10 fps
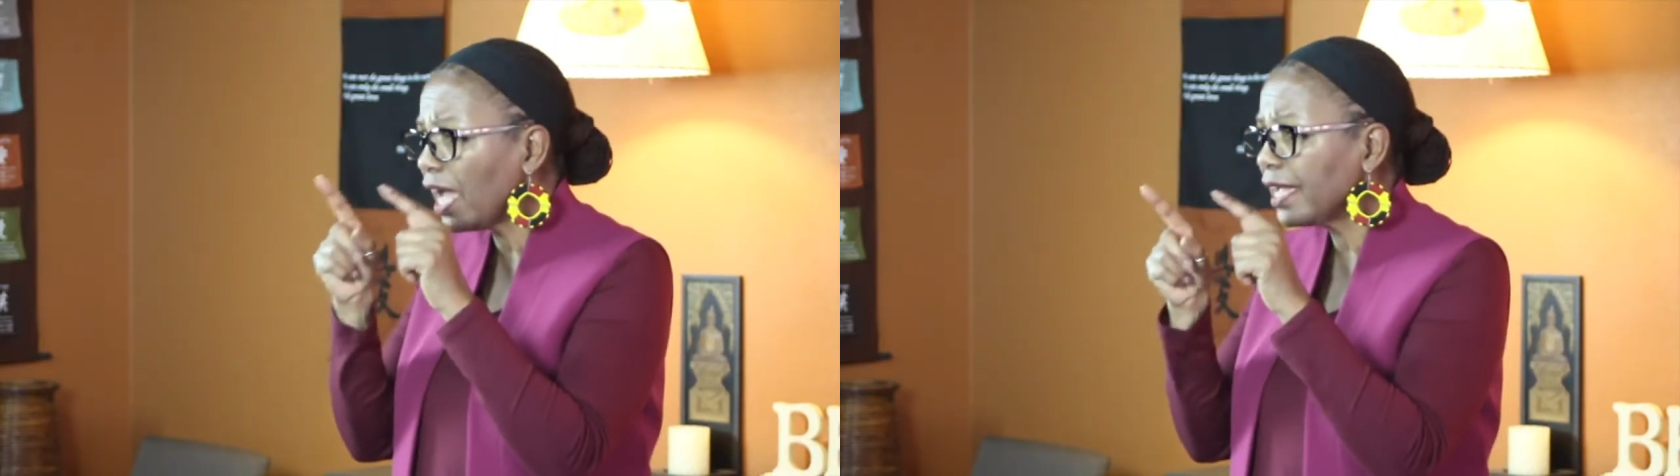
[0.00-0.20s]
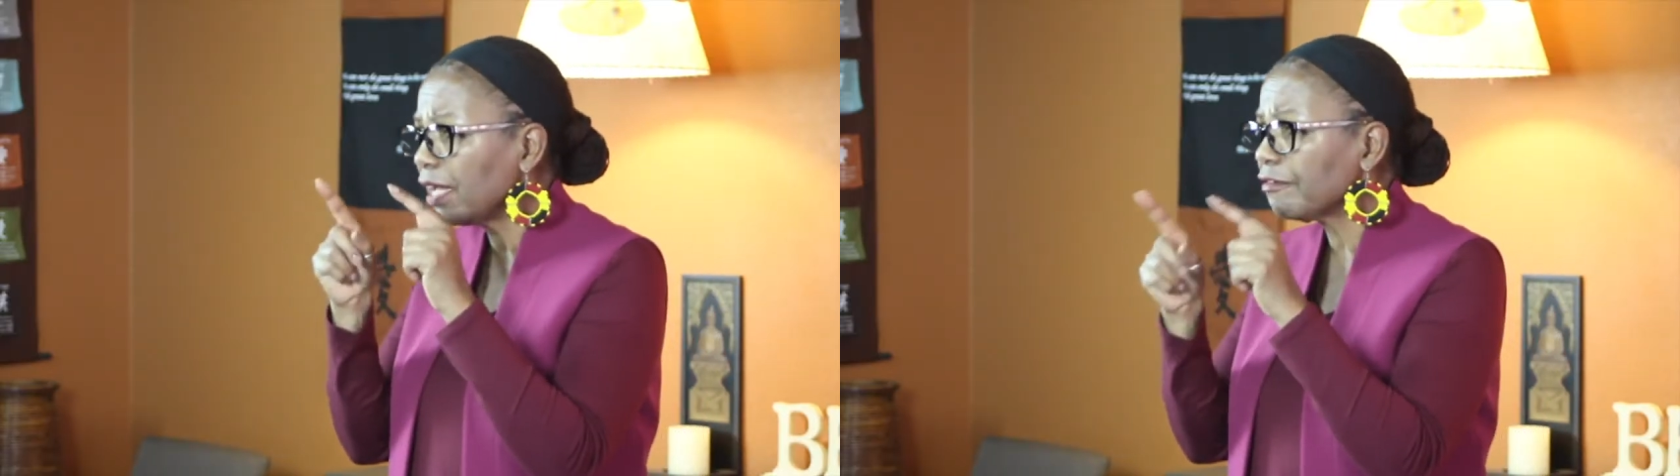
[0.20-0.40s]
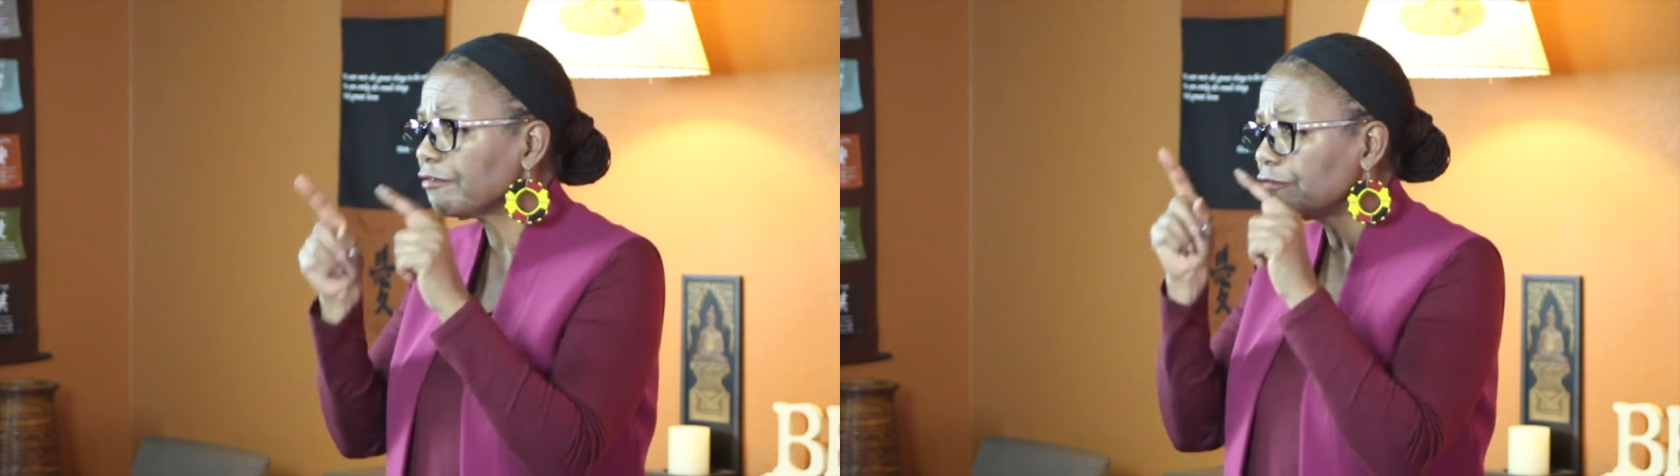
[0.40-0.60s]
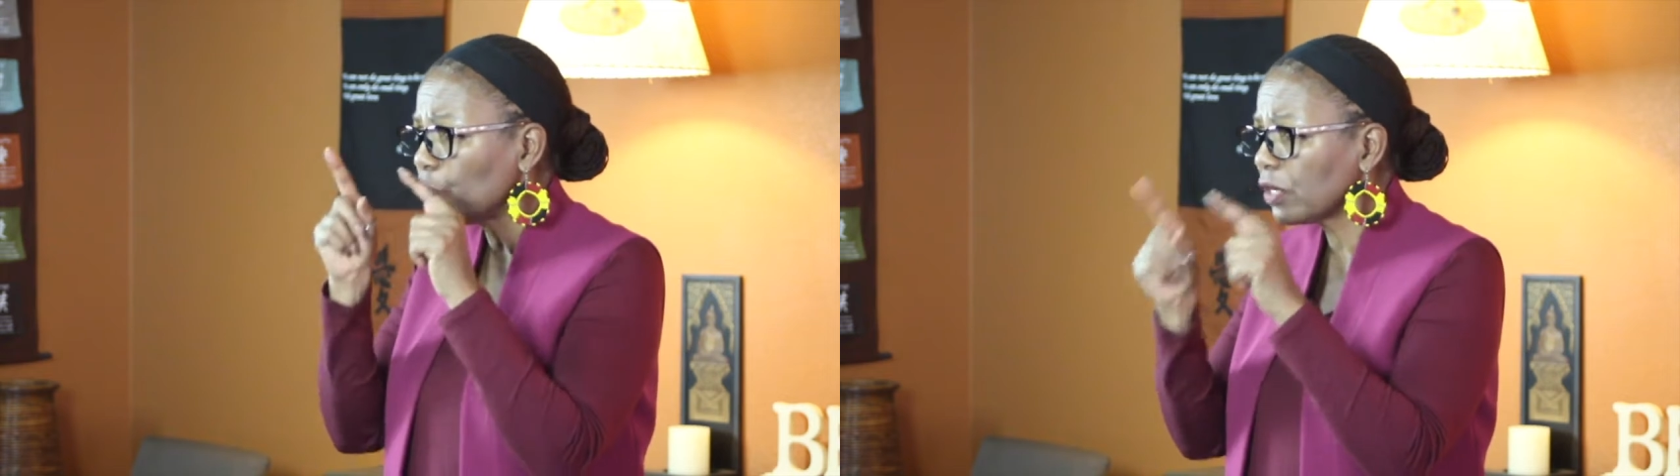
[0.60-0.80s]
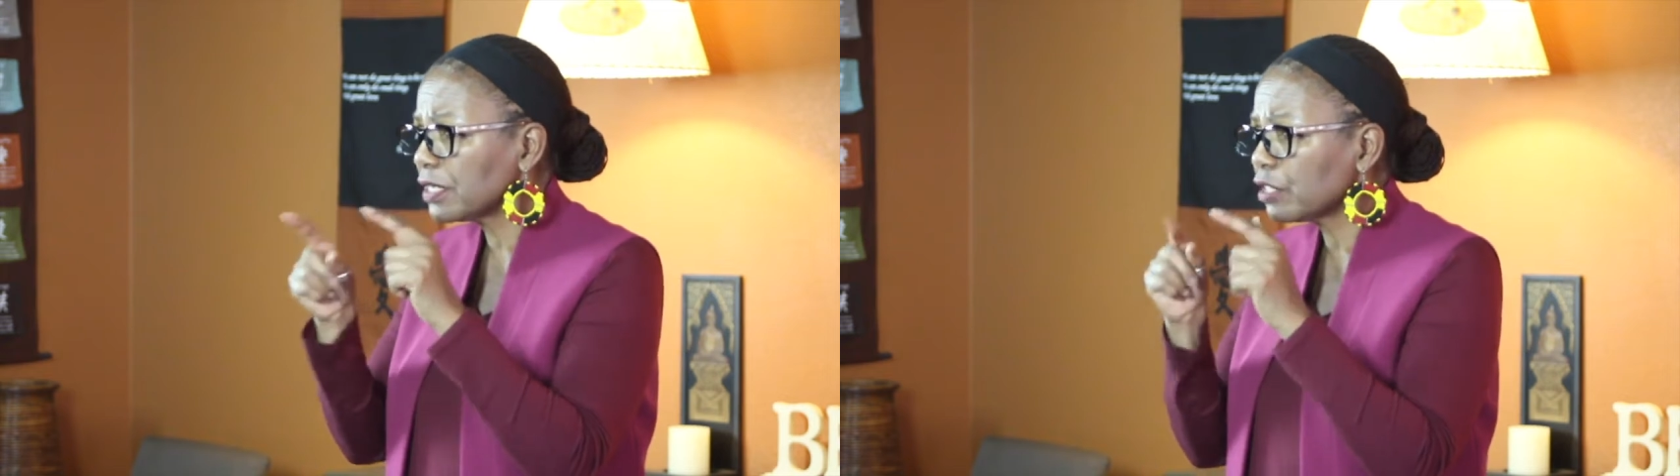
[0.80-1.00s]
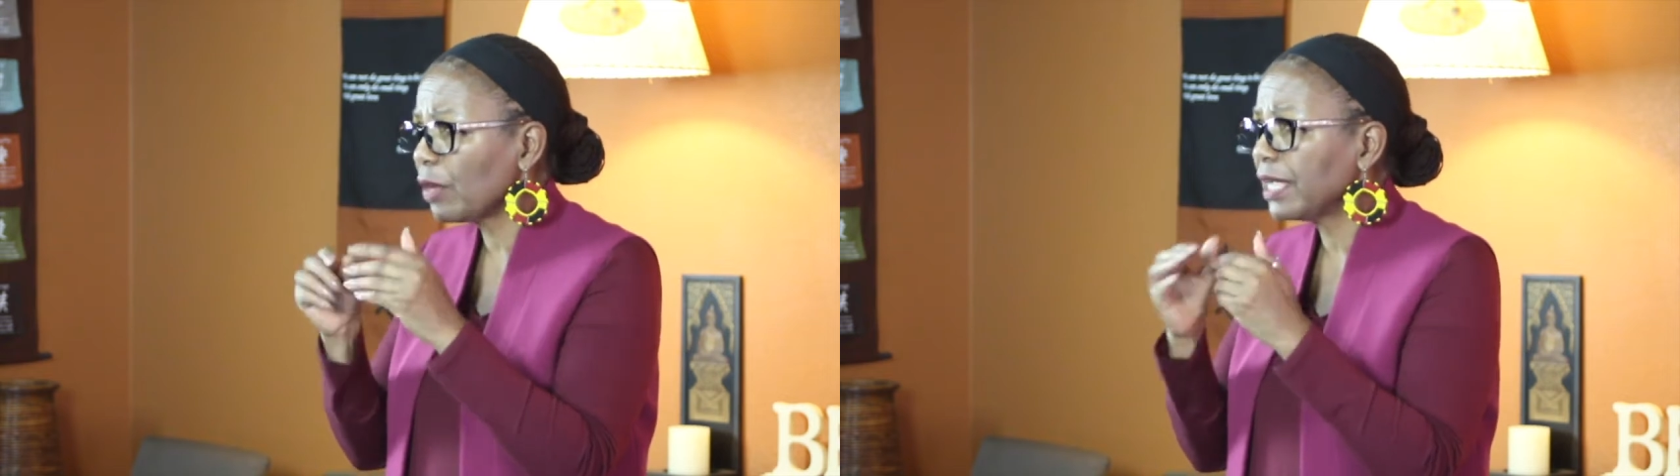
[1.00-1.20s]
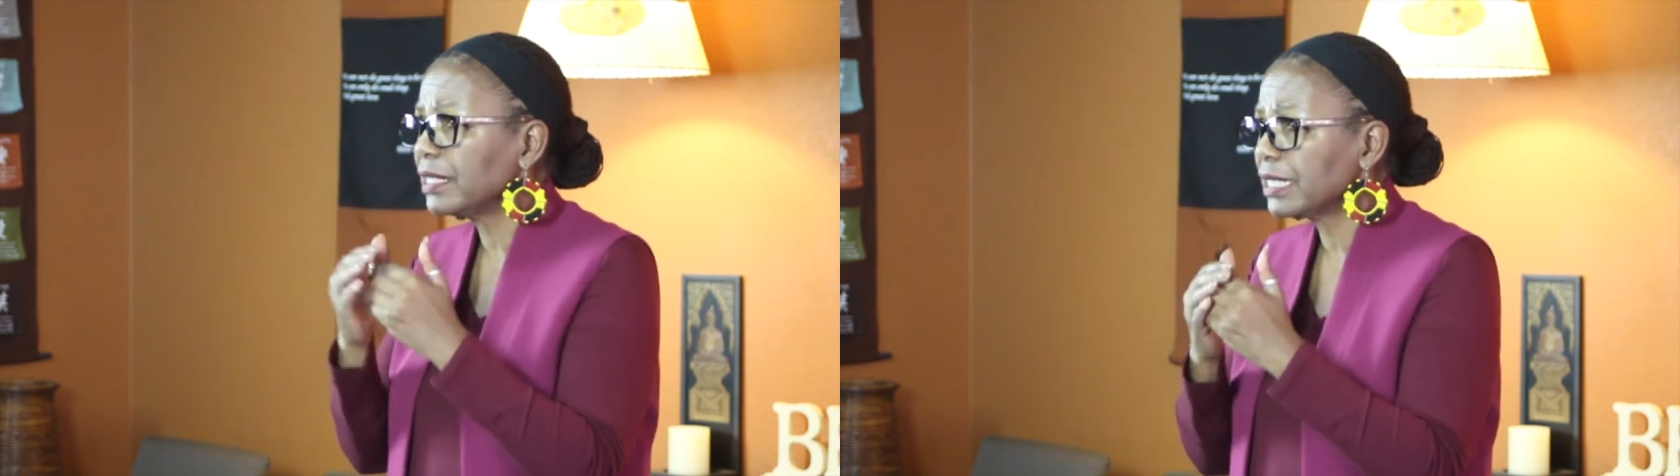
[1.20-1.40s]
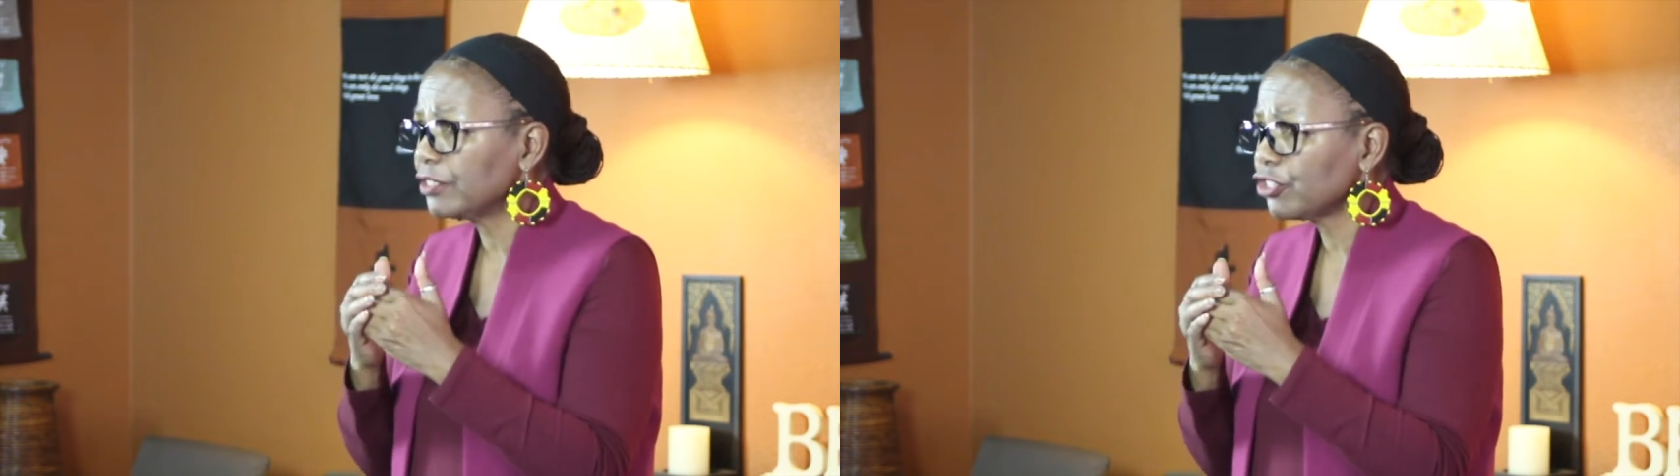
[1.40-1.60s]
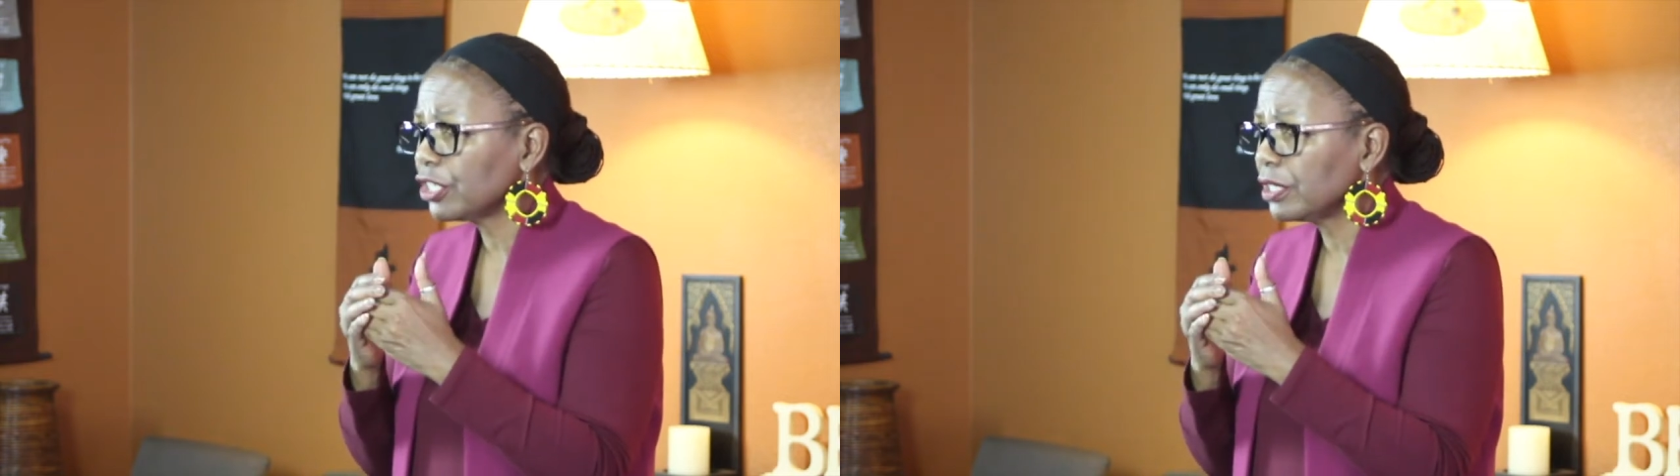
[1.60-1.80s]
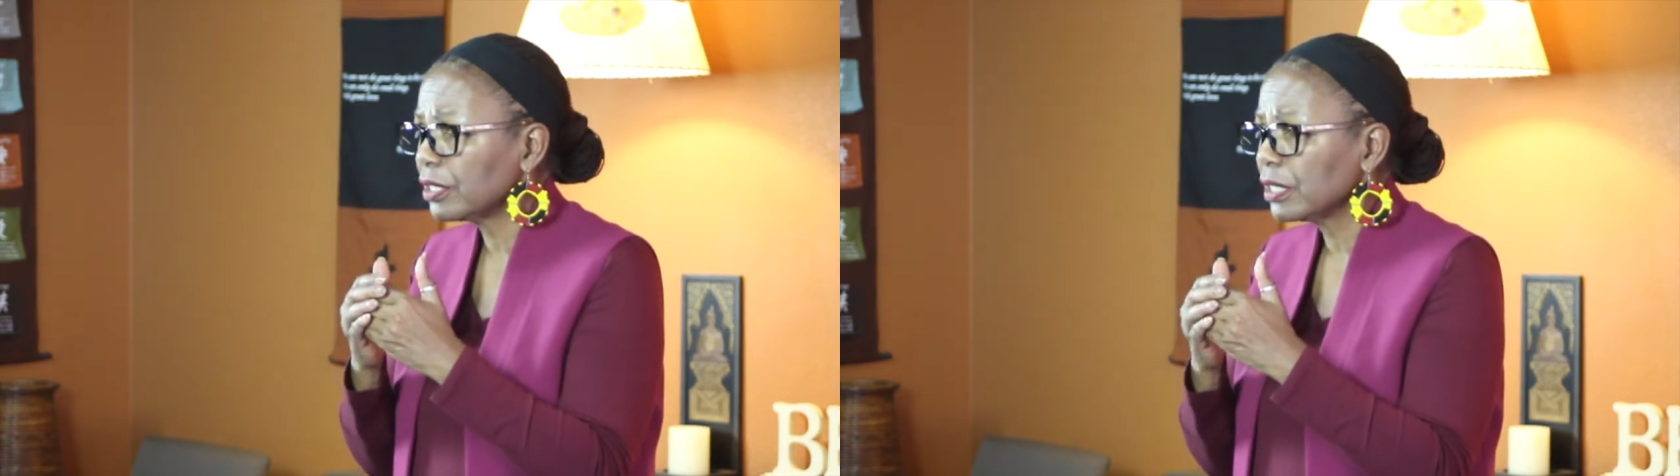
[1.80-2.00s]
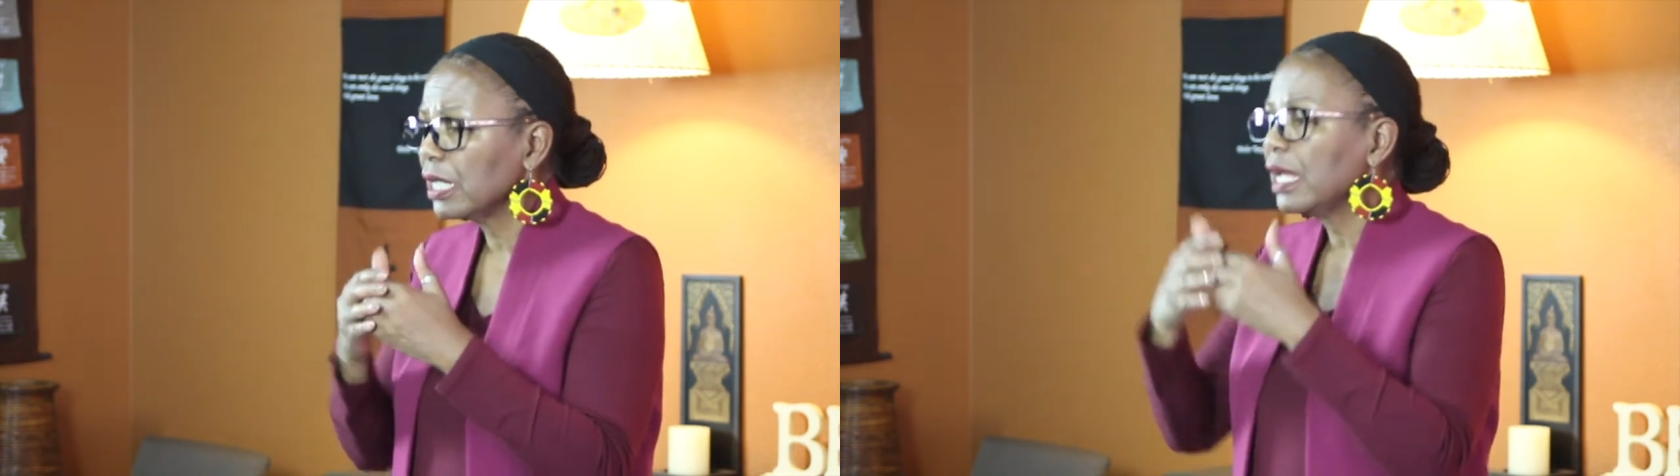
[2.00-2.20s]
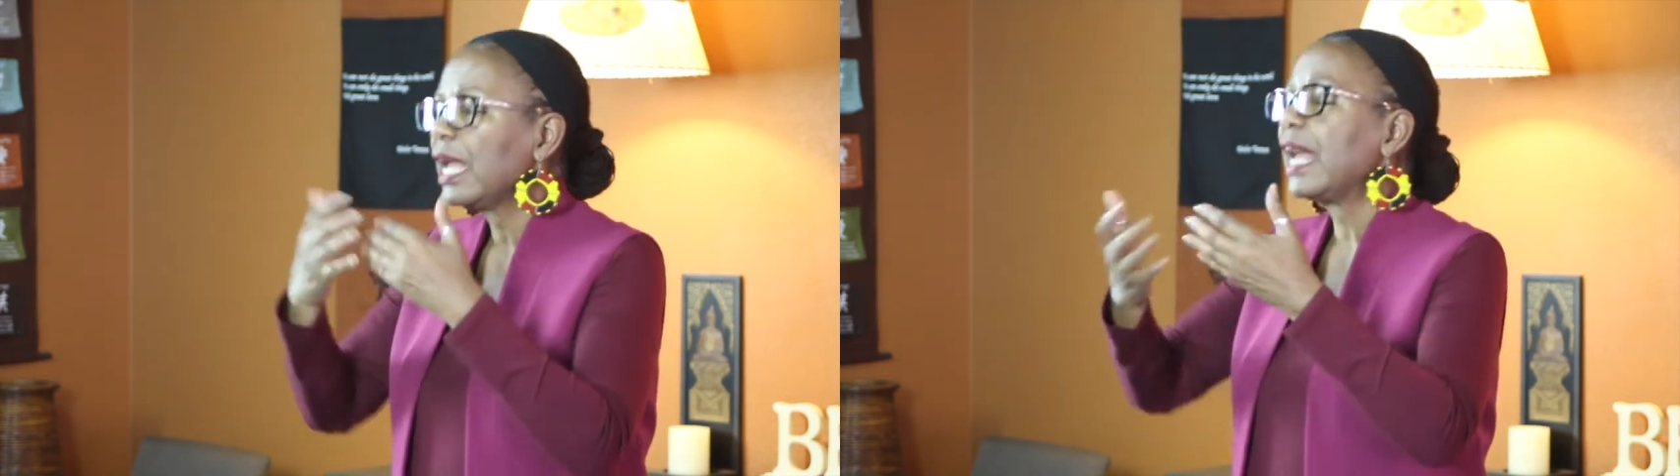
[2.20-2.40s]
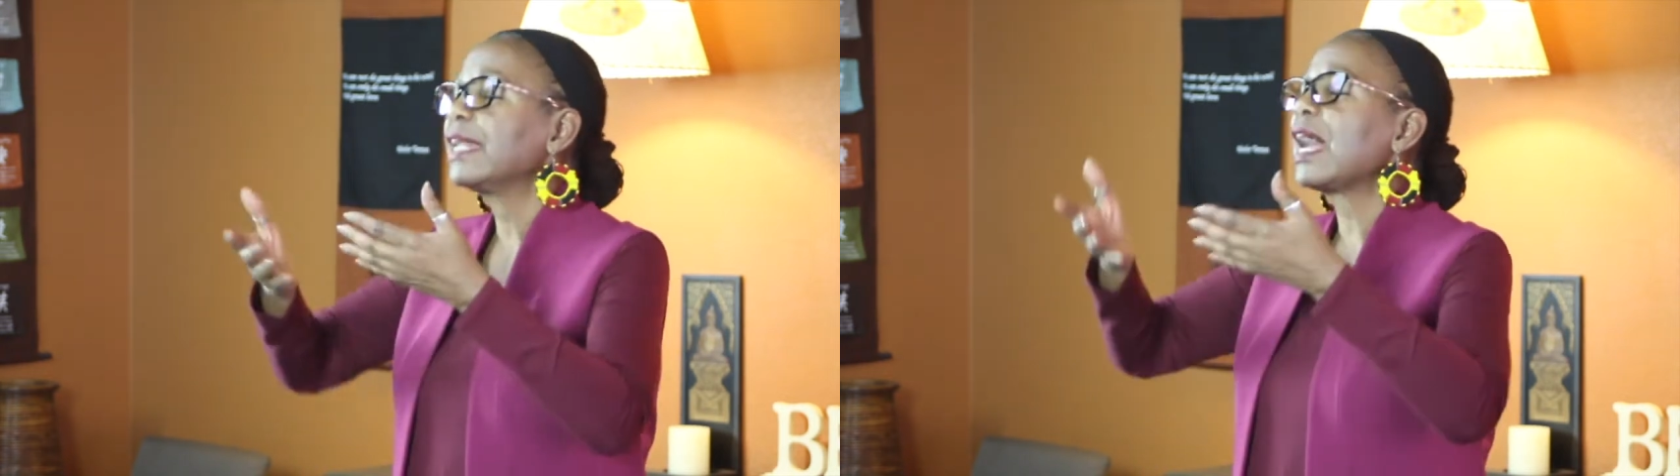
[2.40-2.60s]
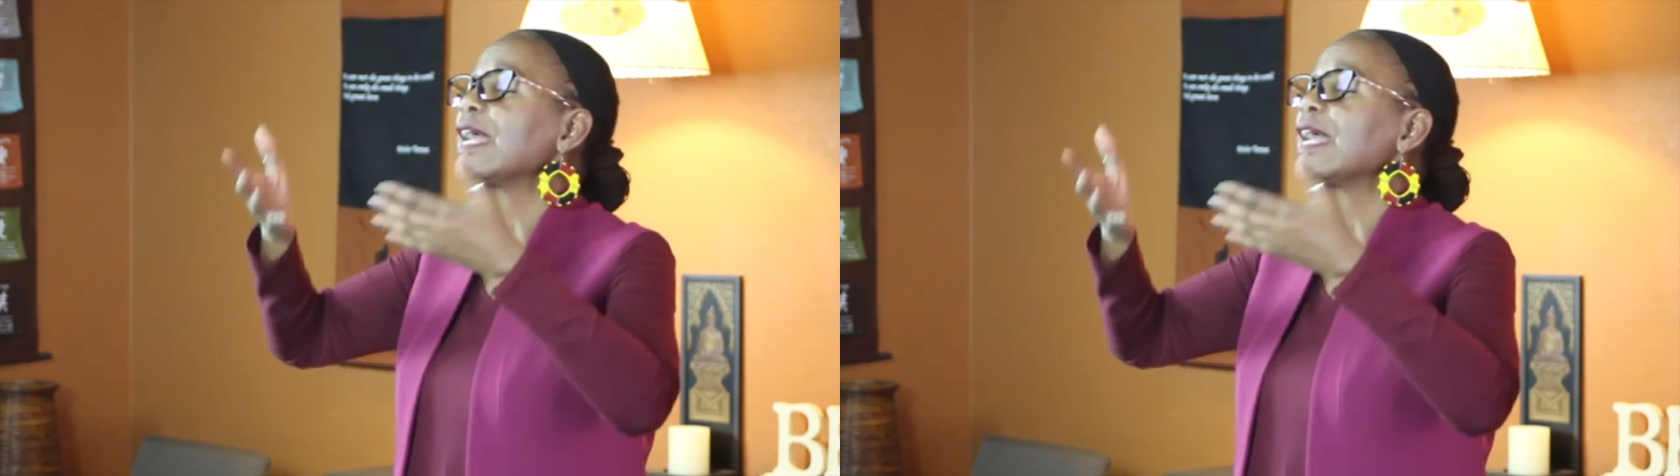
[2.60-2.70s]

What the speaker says: I have focused my attention and